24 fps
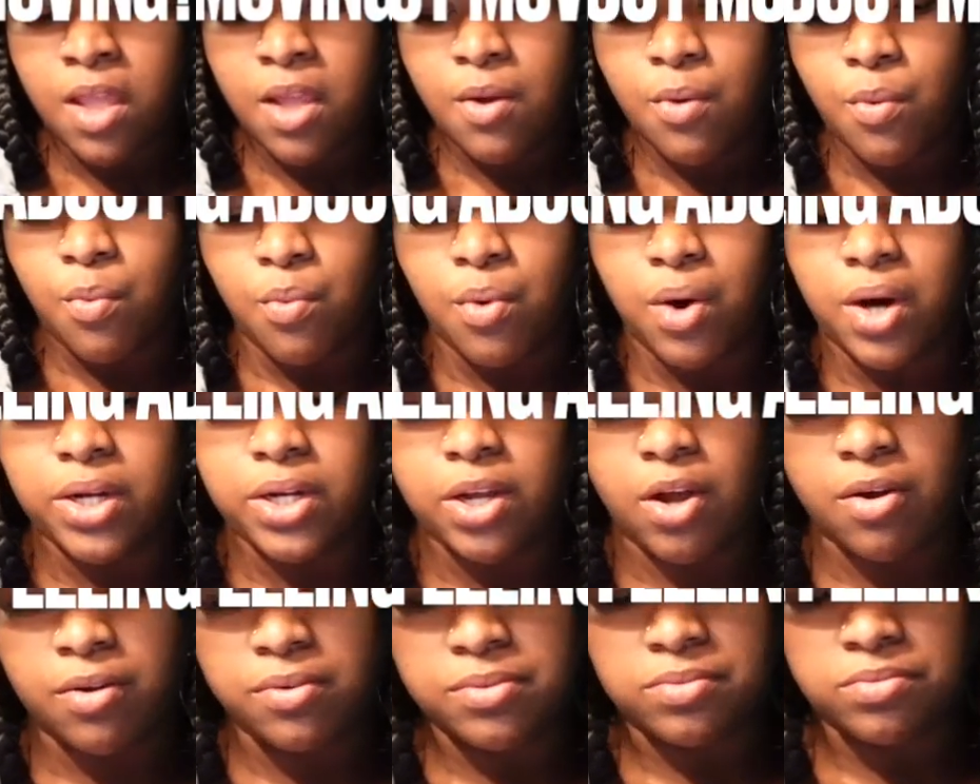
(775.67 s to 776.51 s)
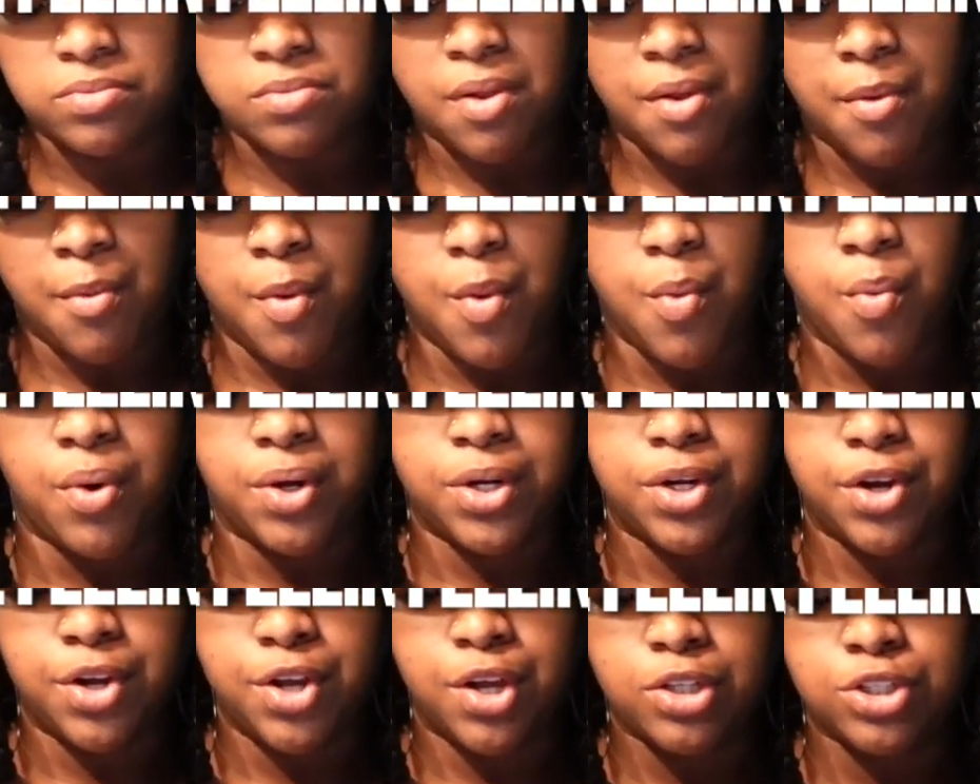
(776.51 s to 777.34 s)
What
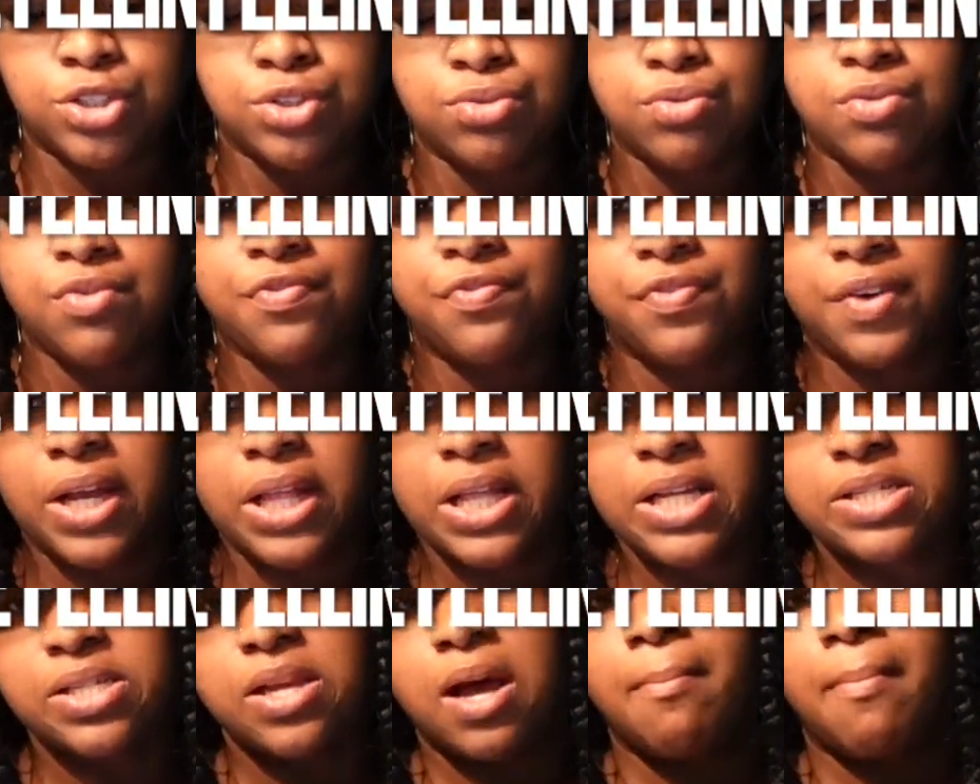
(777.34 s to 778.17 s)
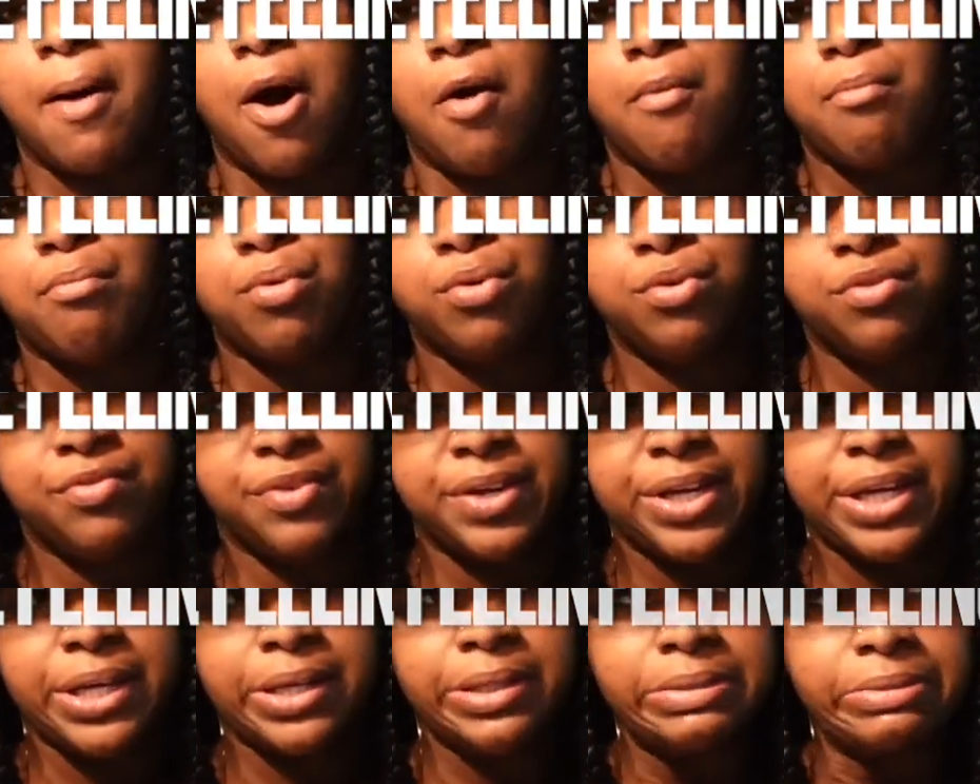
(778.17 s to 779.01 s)
are your true feelings about
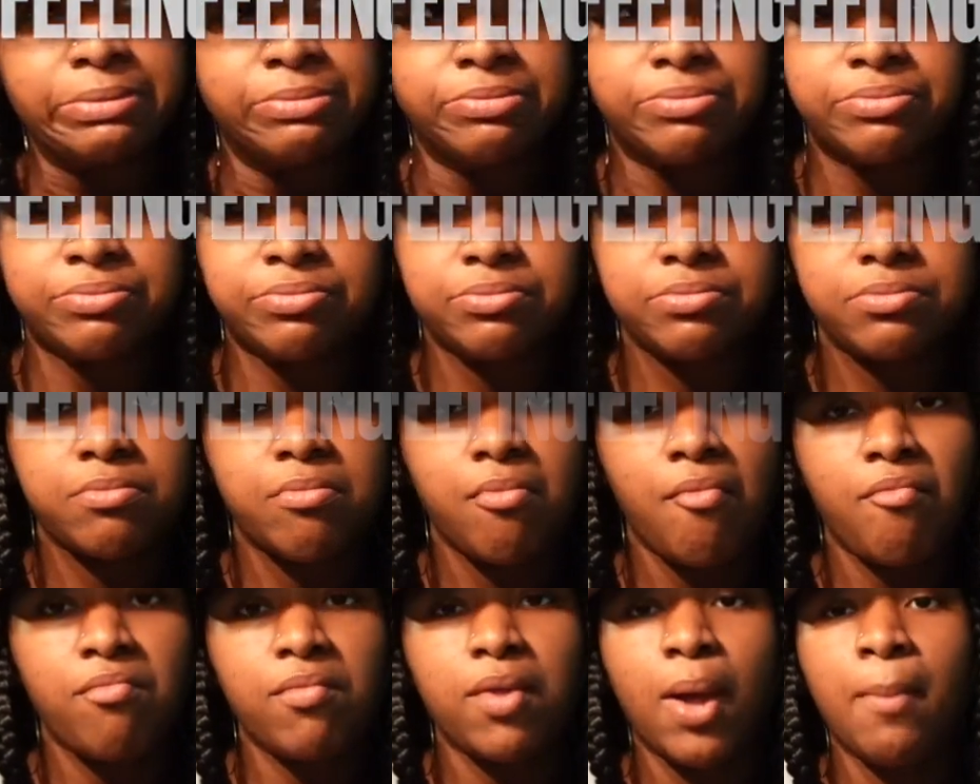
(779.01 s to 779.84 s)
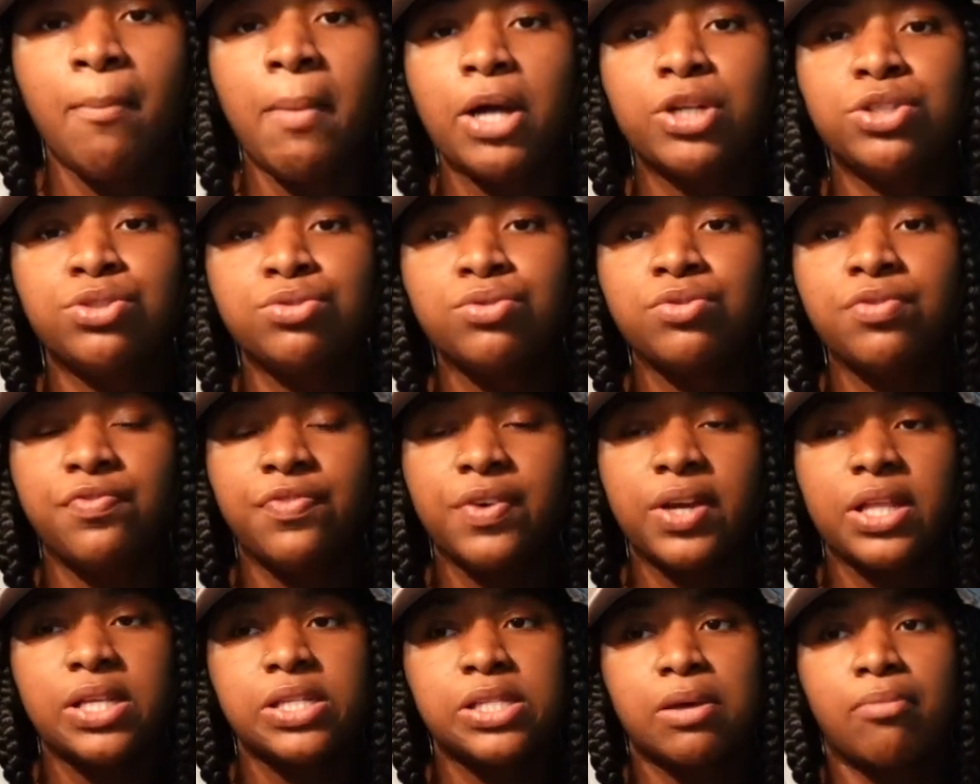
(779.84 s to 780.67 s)
moving? My true
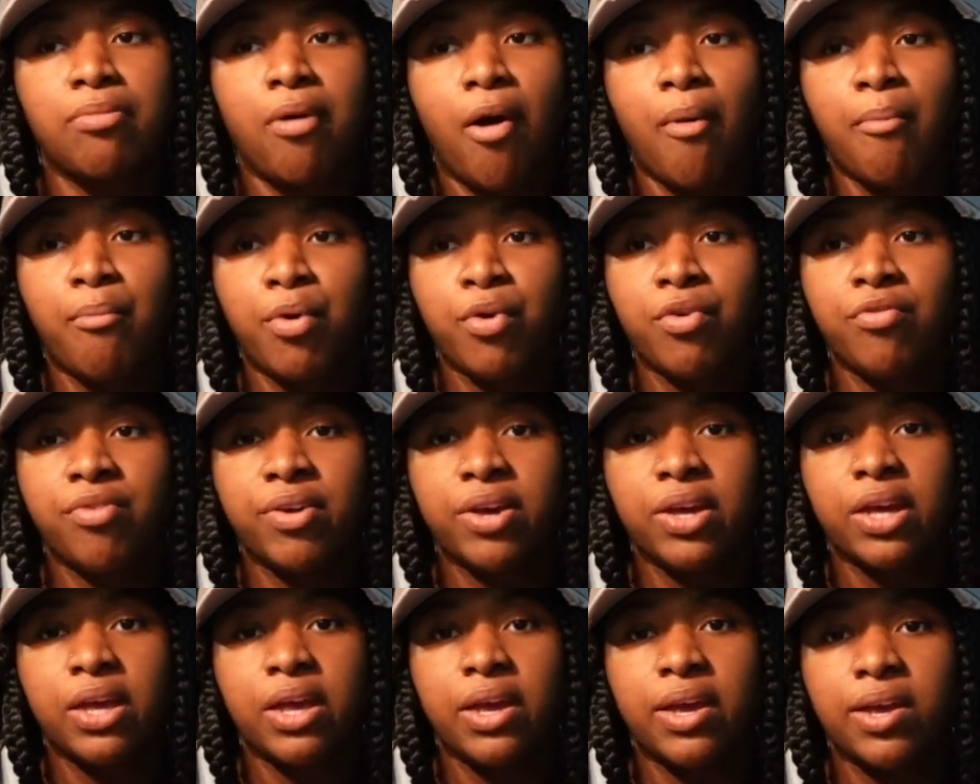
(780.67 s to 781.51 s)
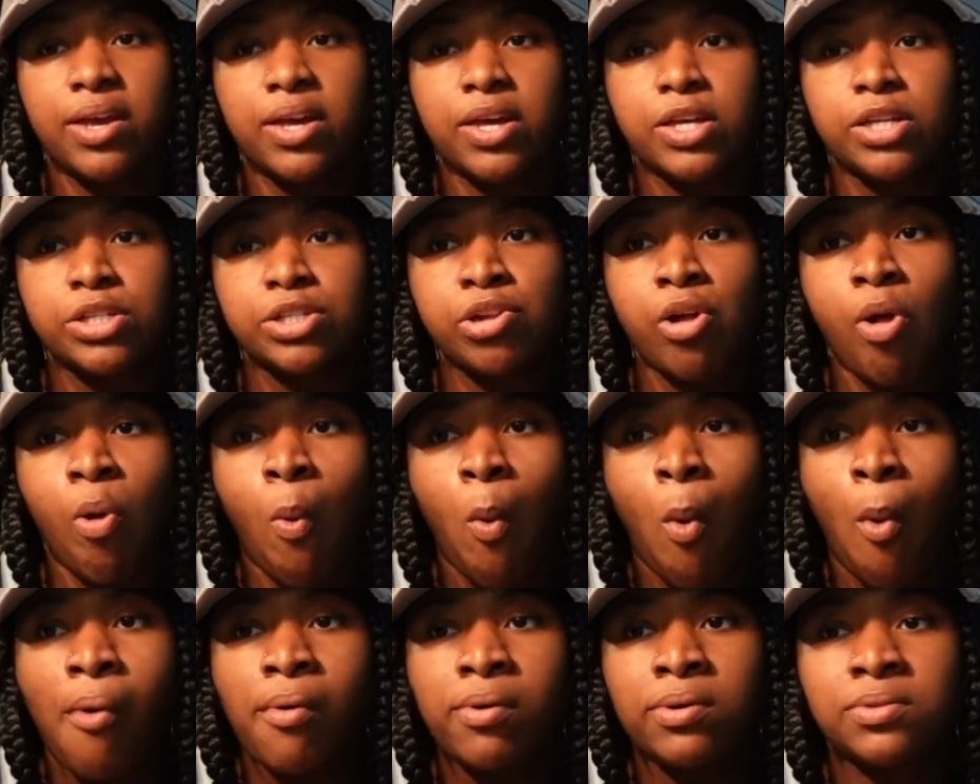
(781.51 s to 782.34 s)
feelings about moving is,
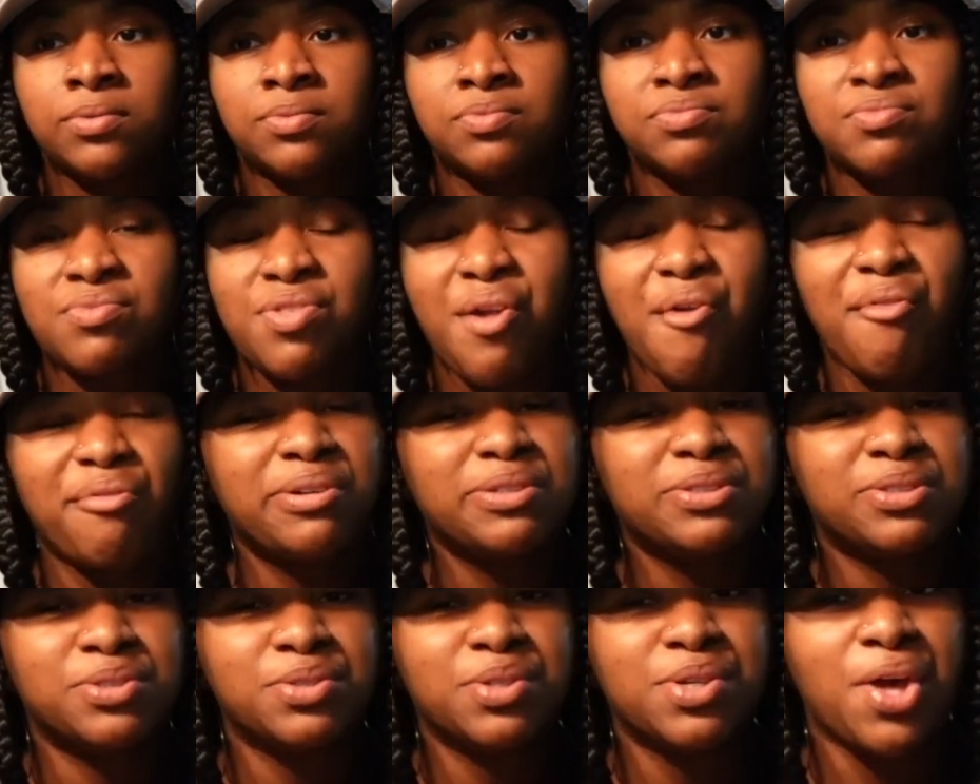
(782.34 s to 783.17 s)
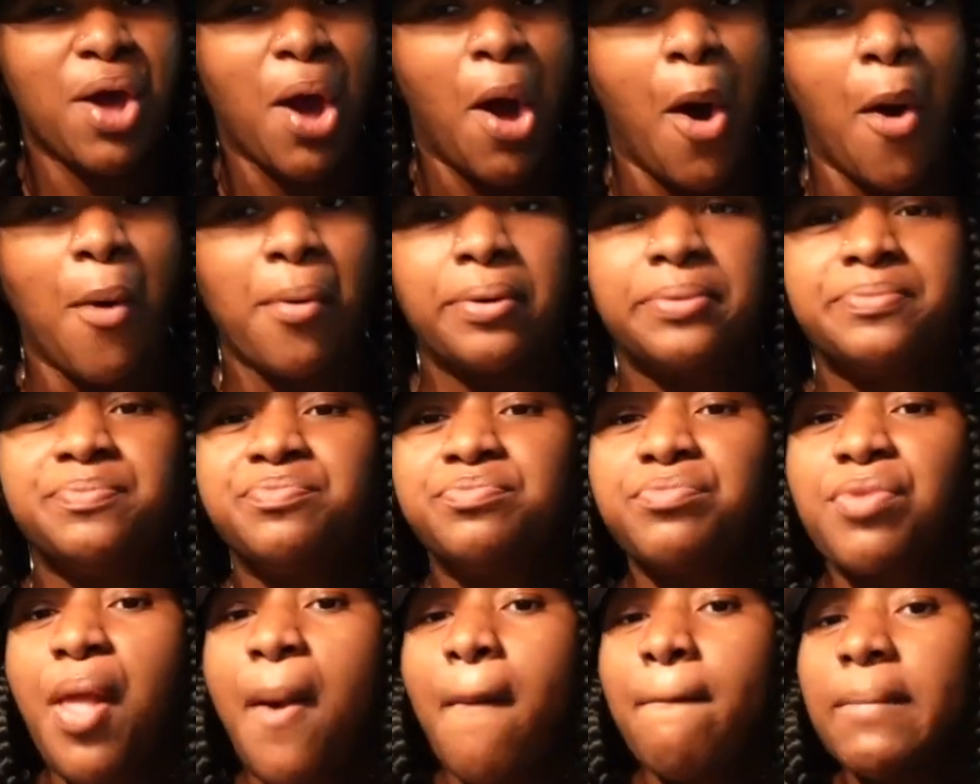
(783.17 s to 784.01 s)

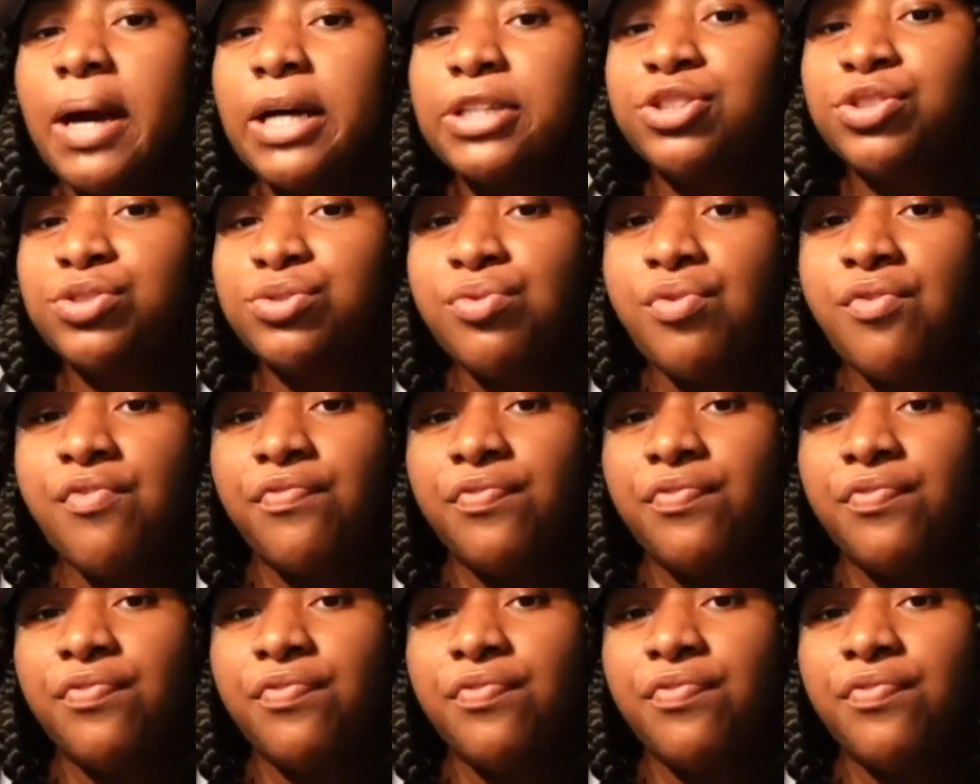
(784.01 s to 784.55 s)
my true